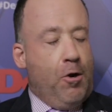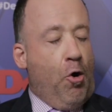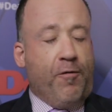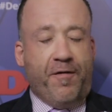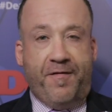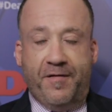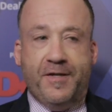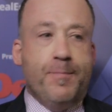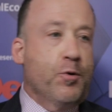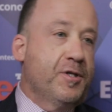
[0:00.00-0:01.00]
Over
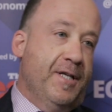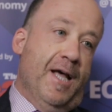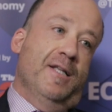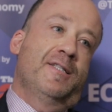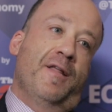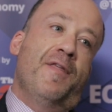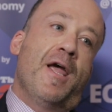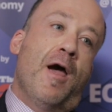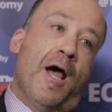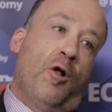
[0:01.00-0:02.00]
50% said they
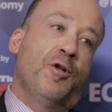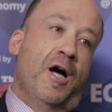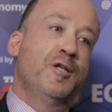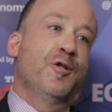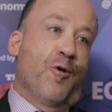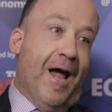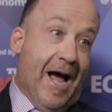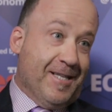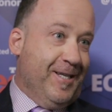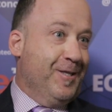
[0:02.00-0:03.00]
held onto their
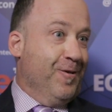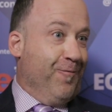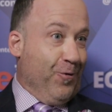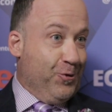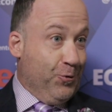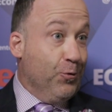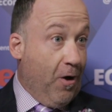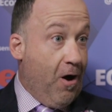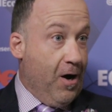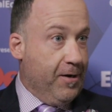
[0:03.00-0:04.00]
assets for too
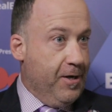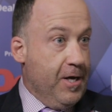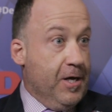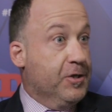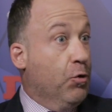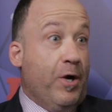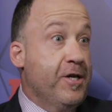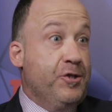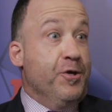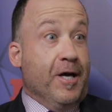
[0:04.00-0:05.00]
long. So what do
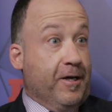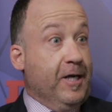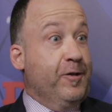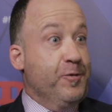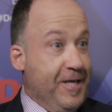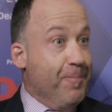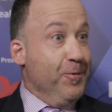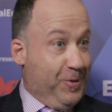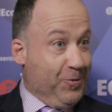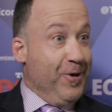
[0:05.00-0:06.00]
you do? You got to cut those
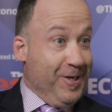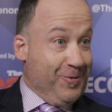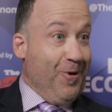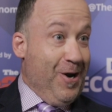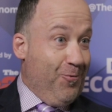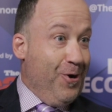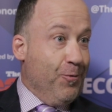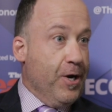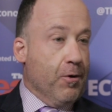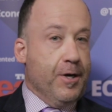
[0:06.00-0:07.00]
apron strings, right, one
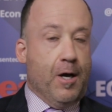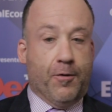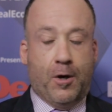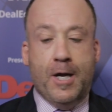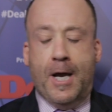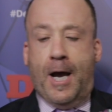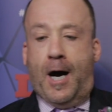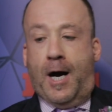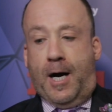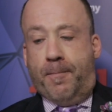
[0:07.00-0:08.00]
way or another.
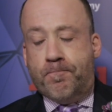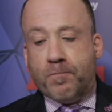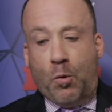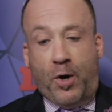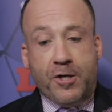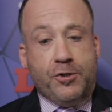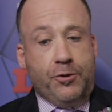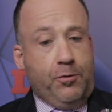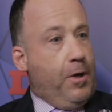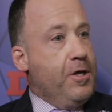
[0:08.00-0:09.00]
Um, what do you
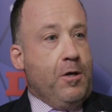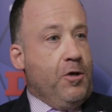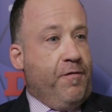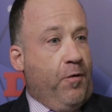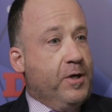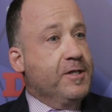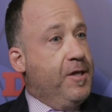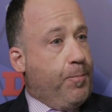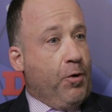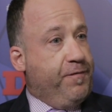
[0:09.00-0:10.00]
do? You focus on
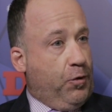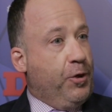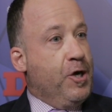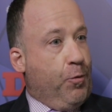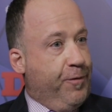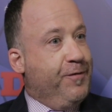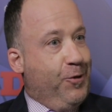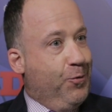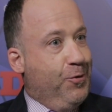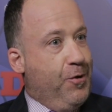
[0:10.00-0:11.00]
the portfolio
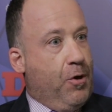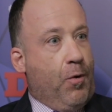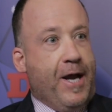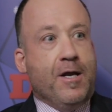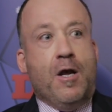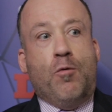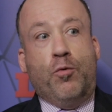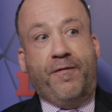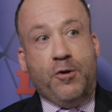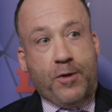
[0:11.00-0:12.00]
review right?
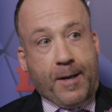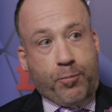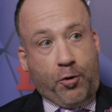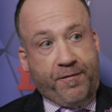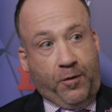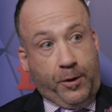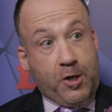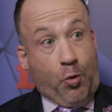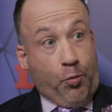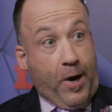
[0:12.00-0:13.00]
Review that
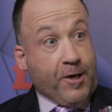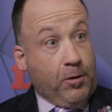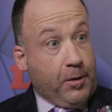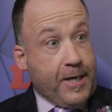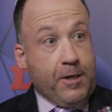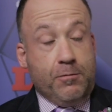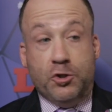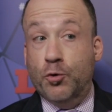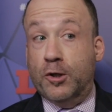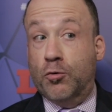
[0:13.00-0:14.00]
portfolio regularly,
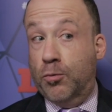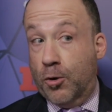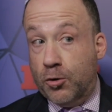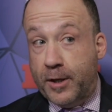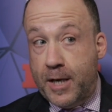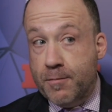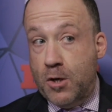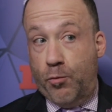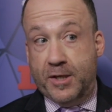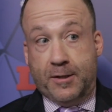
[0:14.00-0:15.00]
do it quarterly.
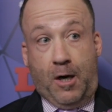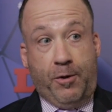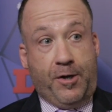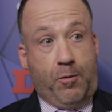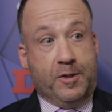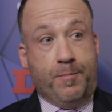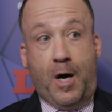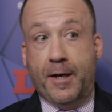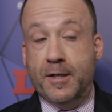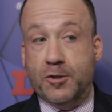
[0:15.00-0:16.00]
We saw with our
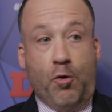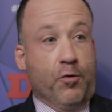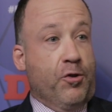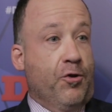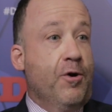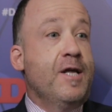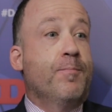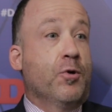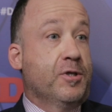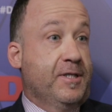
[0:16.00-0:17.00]
respondents over
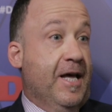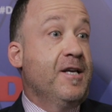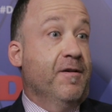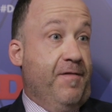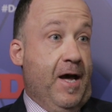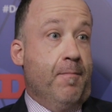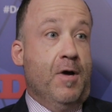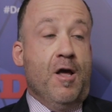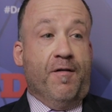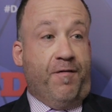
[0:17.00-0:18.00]
30% of them
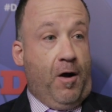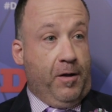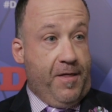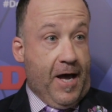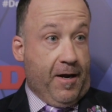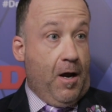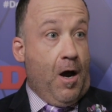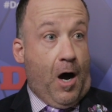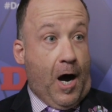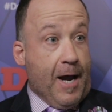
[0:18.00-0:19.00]
fall in that
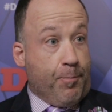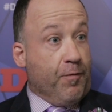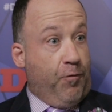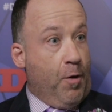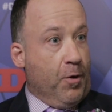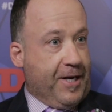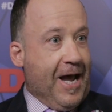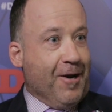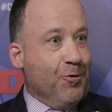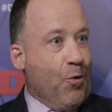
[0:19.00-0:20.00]
high performer
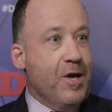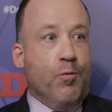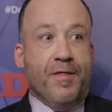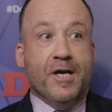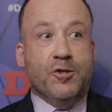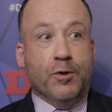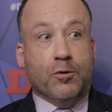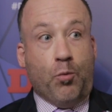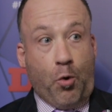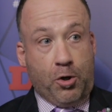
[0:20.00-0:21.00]
category when they do it
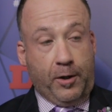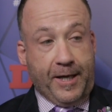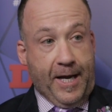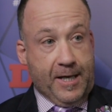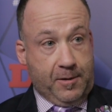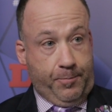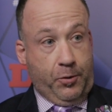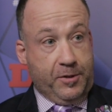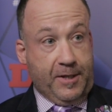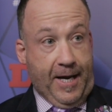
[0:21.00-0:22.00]
quarterly as
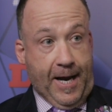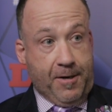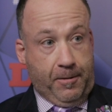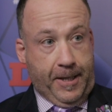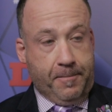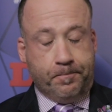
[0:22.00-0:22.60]
opposed to annually.